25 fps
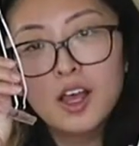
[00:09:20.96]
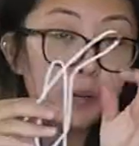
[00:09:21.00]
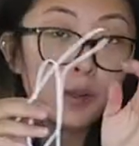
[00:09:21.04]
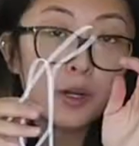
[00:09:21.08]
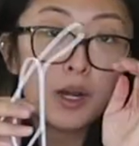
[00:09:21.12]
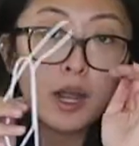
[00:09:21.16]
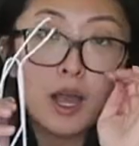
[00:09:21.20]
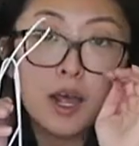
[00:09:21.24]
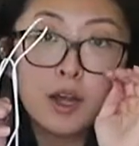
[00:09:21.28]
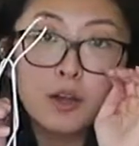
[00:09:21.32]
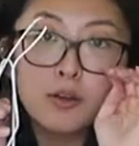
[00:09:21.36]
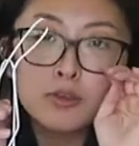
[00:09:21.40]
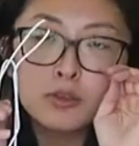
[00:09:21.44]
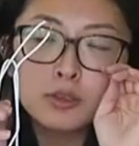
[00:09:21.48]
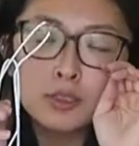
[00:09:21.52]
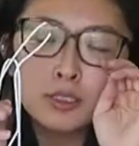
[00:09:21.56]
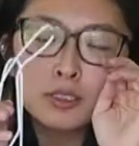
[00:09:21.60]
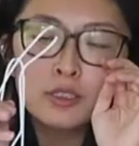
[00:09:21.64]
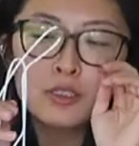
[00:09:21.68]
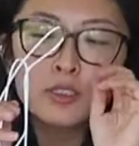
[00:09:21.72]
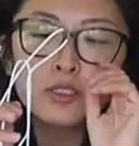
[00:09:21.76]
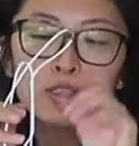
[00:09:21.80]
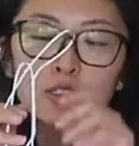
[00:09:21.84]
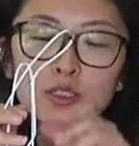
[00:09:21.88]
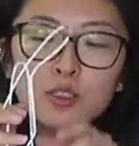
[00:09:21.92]
but I don't think
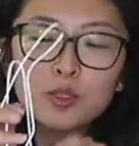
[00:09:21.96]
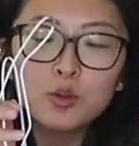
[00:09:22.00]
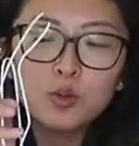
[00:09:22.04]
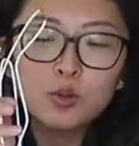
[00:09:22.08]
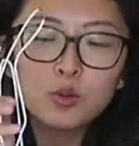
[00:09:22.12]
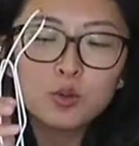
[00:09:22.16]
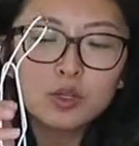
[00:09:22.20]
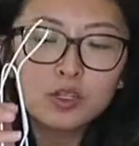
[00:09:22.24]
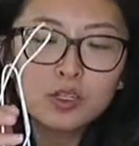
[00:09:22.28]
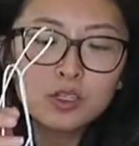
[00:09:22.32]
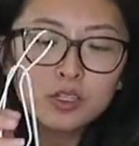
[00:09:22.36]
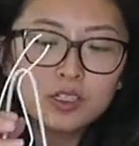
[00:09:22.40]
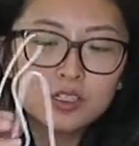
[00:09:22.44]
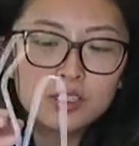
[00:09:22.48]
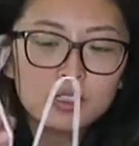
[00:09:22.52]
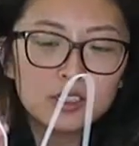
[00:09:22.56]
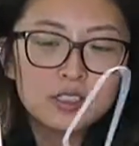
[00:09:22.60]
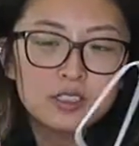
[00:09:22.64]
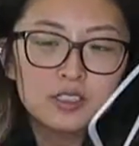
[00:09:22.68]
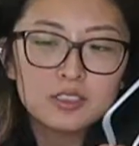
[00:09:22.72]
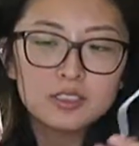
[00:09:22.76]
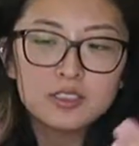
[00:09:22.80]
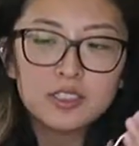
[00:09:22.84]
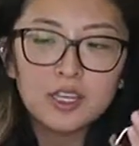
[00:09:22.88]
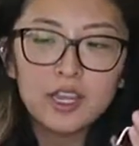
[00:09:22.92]
they're gonna work
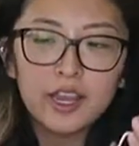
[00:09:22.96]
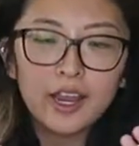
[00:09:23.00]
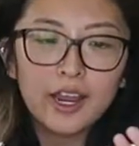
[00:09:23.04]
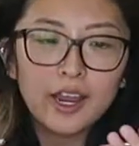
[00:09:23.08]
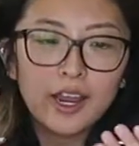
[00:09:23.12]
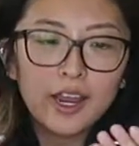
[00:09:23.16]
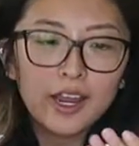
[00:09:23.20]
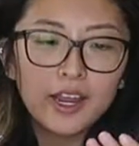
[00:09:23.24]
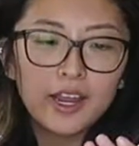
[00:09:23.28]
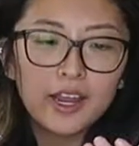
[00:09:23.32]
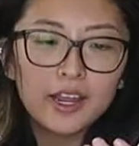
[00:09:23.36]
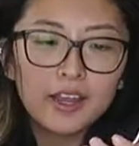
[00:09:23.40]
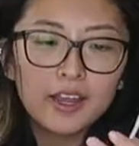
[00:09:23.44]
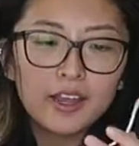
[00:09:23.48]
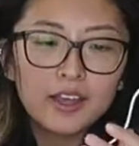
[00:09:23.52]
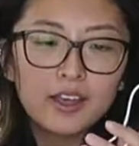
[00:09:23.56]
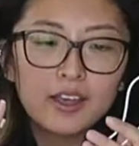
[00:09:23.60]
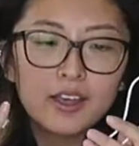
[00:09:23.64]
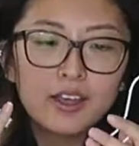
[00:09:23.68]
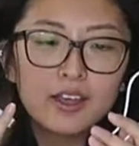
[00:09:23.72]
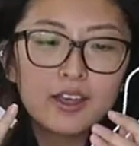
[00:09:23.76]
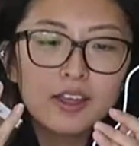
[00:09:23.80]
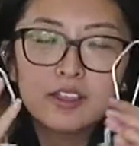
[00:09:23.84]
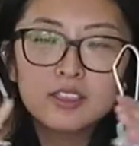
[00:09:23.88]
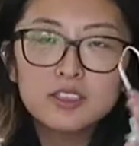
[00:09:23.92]
because
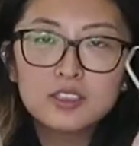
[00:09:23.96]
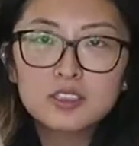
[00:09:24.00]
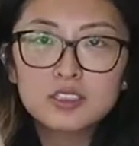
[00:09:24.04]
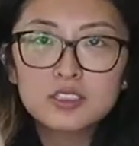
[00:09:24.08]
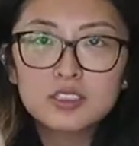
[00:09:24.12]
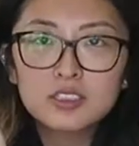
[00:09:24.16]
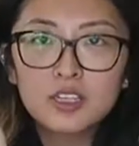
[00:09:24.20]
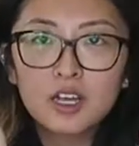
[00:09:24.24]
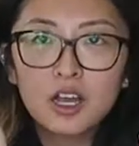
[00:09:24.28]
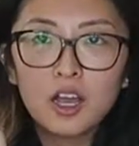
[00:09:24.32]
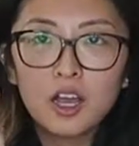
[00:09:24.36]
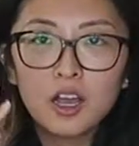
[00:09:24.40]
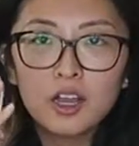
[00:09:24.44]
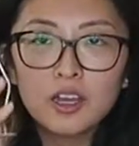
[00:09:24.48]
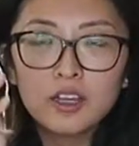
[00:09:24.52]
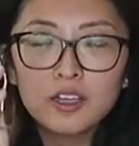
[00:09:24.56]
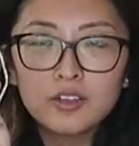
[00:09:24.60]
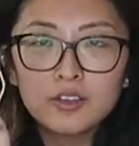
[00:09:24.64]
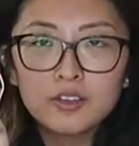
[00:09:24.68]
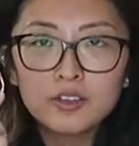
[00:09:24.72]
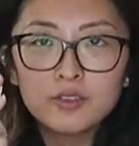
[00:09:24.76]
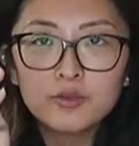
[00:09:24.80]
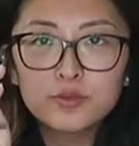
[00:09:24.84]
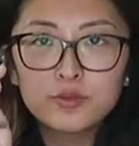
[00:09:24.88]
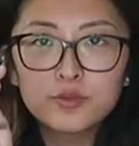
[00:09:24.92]
A, it's
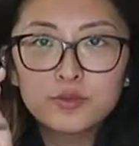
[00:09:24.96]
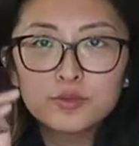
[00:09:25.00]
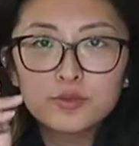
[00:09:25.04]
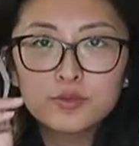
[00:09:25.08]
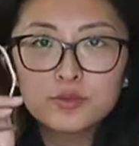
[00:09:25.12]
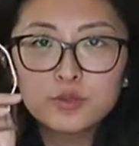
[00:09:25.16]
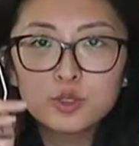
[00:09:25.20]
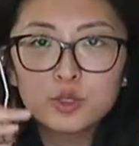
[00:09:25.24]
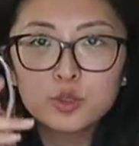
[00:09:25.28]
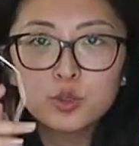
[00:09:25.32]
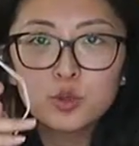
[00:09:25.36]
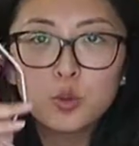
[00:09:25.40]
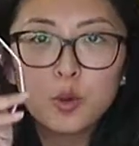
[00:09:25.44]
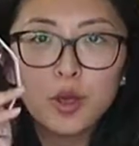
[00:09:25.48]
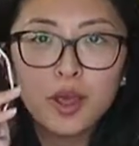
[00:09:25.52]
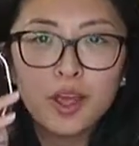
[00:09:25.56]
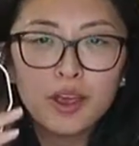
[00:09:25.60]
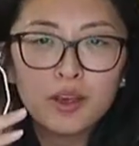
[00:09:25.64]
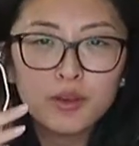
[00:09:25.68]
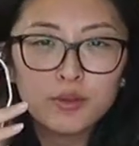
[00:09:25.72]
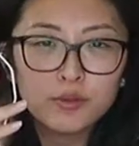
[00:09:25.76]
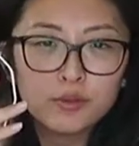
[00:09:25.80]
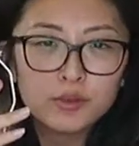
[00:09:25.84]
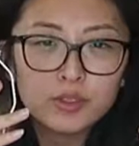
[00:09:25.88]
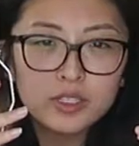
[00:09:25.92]
kind of too
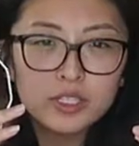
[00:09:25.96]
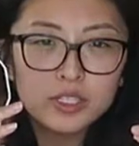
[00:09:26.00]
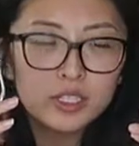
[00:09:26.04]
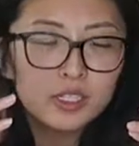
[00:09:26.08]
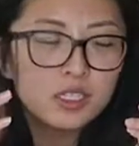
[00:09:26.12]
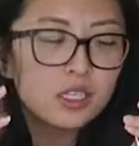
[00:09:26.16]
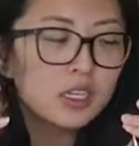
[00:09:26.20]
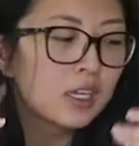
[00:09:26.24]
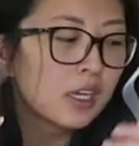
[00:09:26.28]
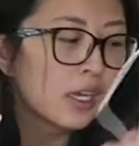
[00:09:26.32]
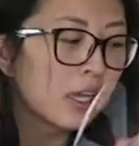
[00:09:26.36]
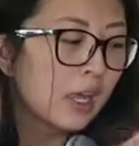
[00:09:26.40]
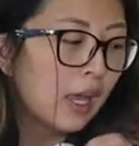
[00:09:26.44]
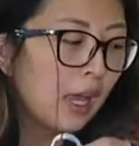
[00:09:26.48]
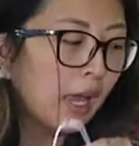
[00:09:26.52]
heavy,